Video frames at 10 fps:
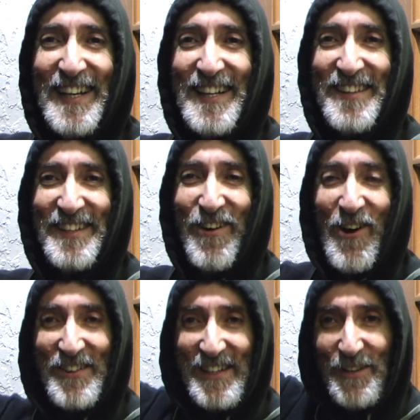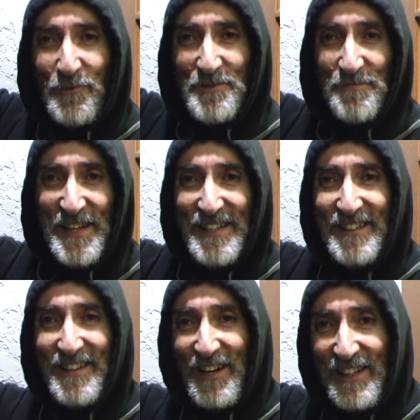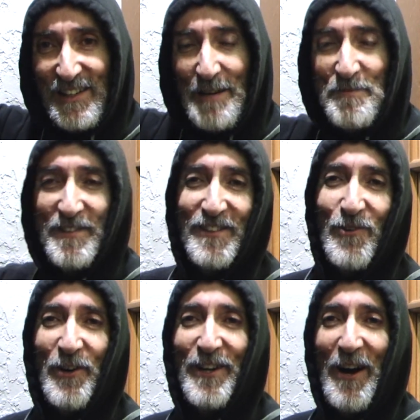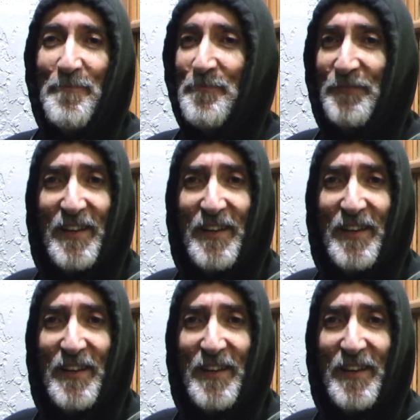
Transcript: in the north, and it was being eclipsed going on.